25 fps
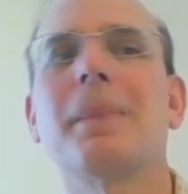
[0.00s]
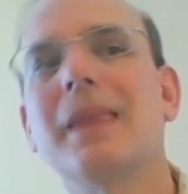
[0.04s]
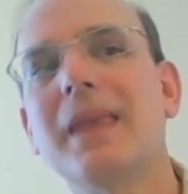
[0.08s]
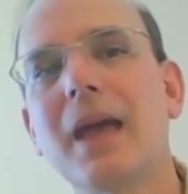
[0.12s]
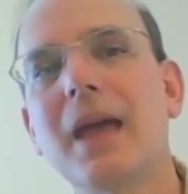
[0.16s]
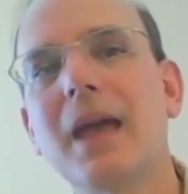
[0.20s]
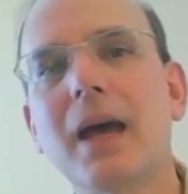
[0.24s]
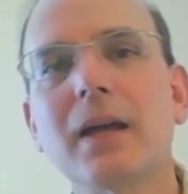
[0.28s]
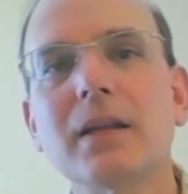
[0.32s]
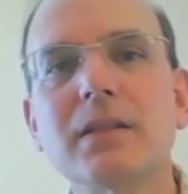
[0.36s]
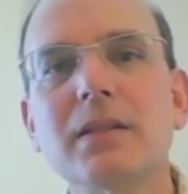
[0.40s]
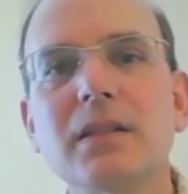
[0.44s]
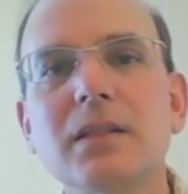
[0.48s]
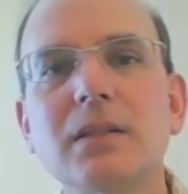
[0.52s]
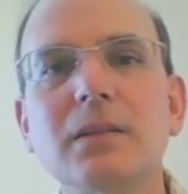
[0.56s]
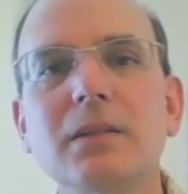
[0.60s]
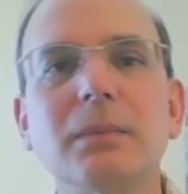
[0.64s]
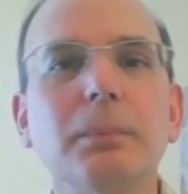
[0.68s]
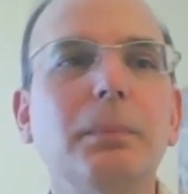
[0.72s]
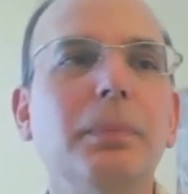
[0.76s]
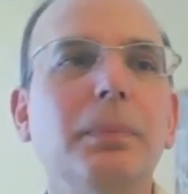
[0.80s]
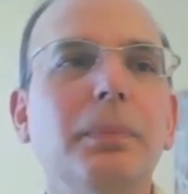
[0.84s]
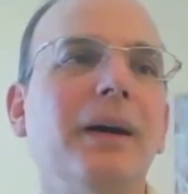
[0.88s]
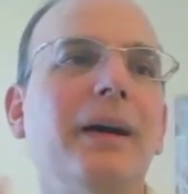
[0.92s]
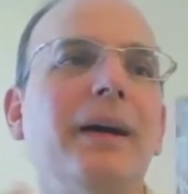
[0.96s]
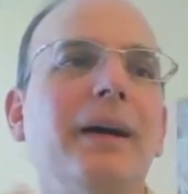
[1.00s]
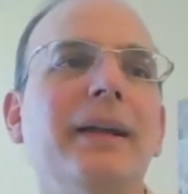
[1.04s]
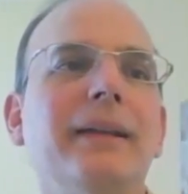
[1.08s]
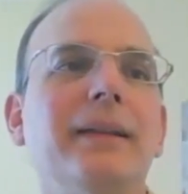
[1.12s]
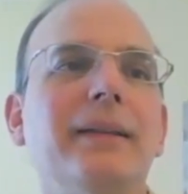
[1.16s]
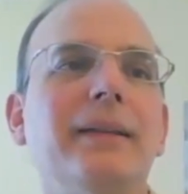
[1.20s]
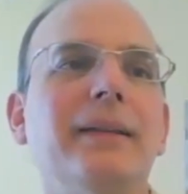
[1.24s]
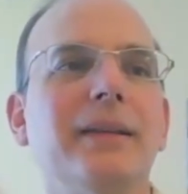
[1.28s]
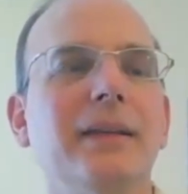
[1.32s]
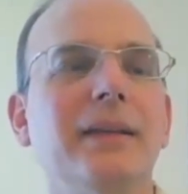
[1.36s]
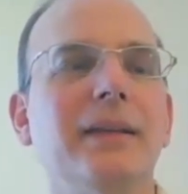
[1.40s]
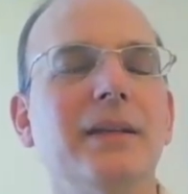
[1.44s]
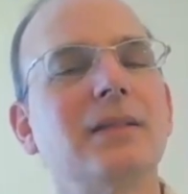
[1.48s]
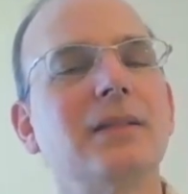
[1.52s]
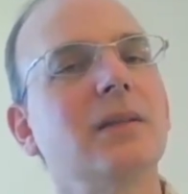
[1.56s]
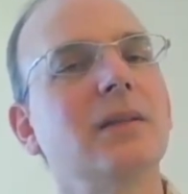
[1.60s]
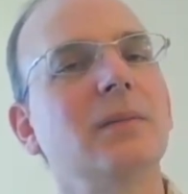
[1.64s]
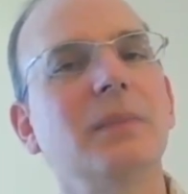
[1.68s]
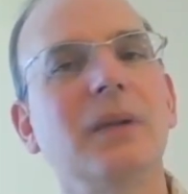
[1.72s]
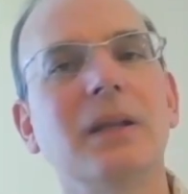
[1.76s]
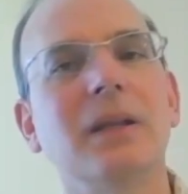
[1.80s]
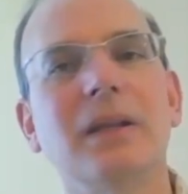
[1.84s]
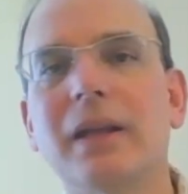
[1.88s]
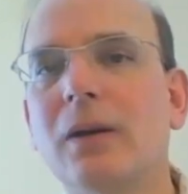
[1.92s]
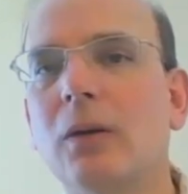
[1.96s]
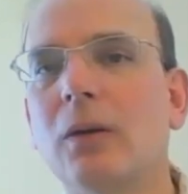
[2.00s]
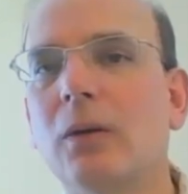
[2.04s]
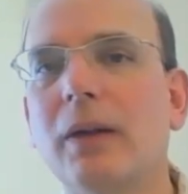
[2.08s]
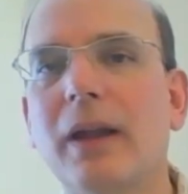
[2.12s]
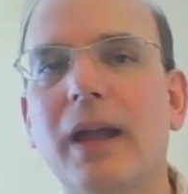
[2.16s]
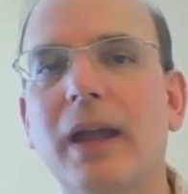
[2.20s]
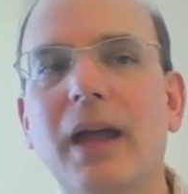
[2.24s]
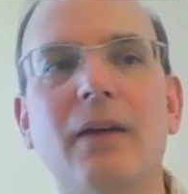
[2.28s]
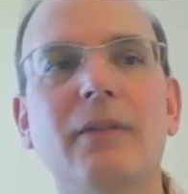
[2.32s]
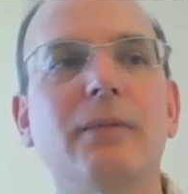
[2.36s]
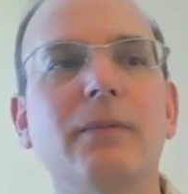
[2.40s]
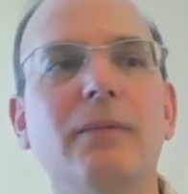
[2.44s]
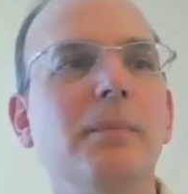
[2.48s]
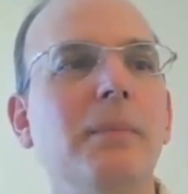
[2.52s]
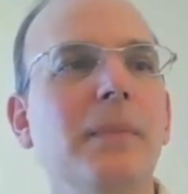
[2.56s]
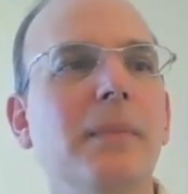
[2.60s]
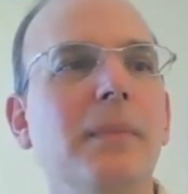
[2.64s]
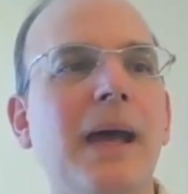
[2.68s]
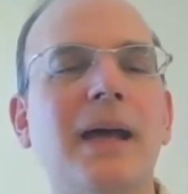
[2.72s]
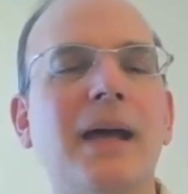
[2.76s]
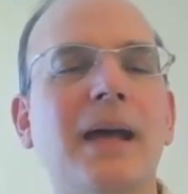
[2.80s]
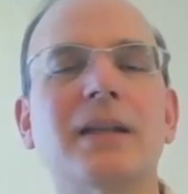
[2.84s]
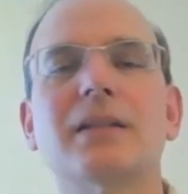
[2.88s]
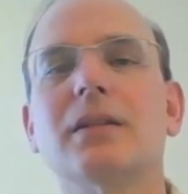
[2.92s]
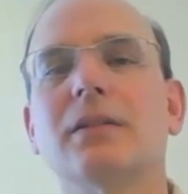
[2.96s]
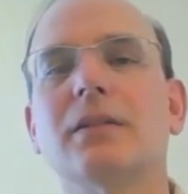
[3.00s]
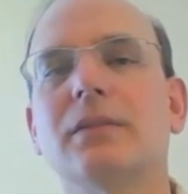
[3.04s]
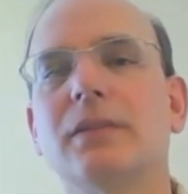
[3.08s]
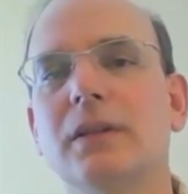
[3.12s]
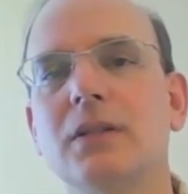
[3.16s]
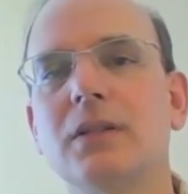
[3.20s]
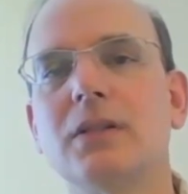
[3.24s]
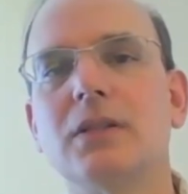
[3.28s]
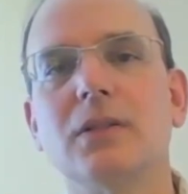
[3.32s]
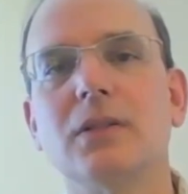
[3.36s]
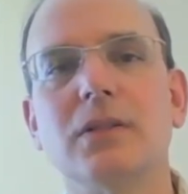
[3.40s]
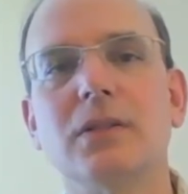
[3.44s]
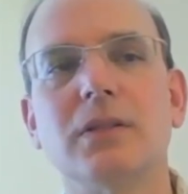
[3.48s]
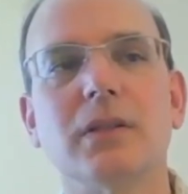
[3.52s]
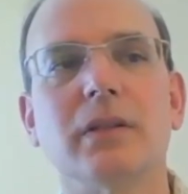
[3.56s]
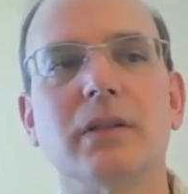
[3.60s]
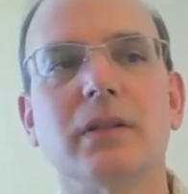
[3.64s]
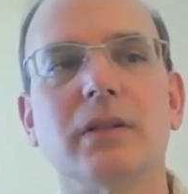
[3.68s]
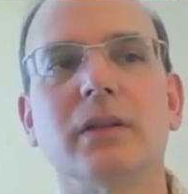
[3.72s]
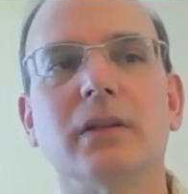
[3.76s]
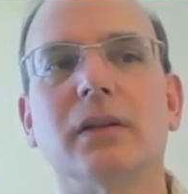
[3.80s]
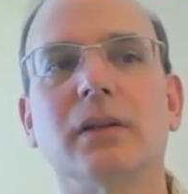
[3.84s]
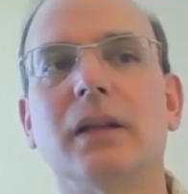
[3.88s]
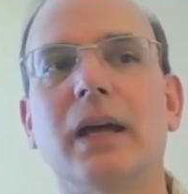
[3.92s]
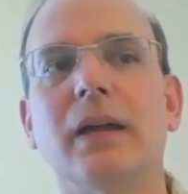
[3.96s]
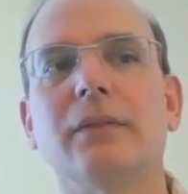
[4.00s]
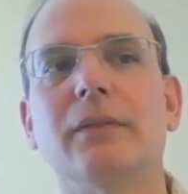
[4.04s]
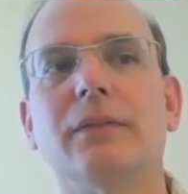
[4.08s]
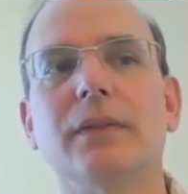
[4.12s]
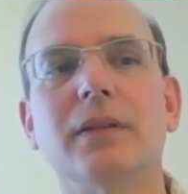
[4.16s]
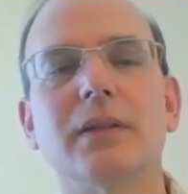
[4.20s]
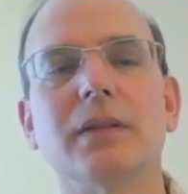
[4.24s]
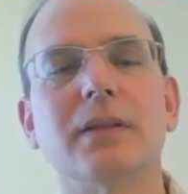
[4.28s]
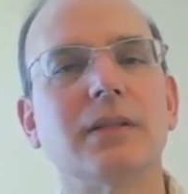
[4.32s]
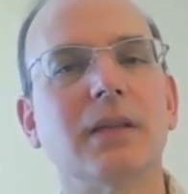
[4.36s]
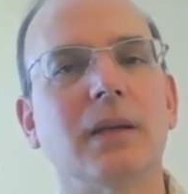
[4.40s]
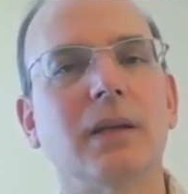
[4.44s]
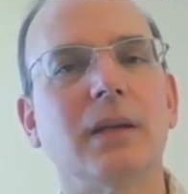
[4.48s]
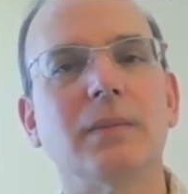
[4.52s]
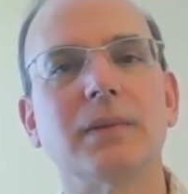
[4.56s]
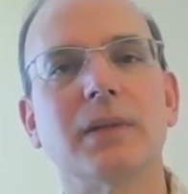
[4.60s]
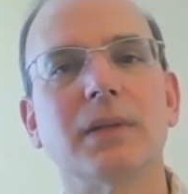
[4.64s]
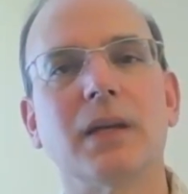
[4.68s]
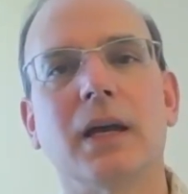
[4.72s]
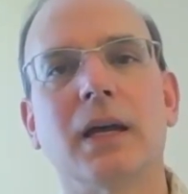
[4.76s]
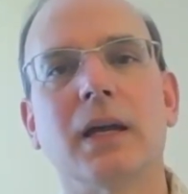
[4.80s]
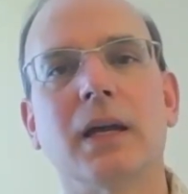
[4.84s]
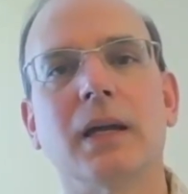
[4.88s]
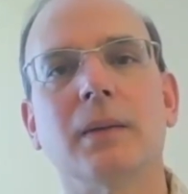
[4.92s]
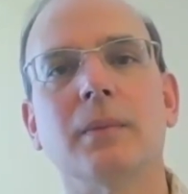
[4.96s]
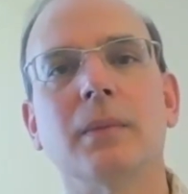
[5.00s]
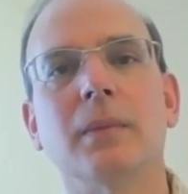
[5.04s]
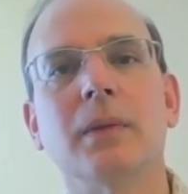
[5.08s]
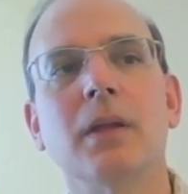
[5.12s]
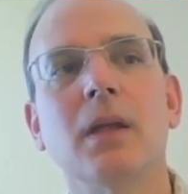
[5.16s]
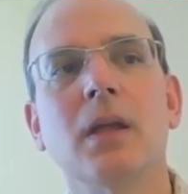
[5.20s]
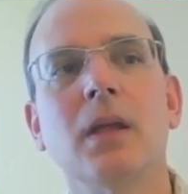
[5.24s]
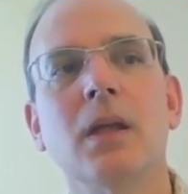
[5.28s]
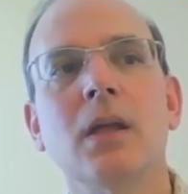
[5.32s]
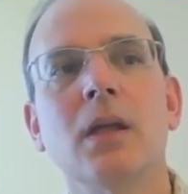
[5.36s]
Yes, but it doesn't mean they don't have massive issues in their life at the same time. Mm-hmm.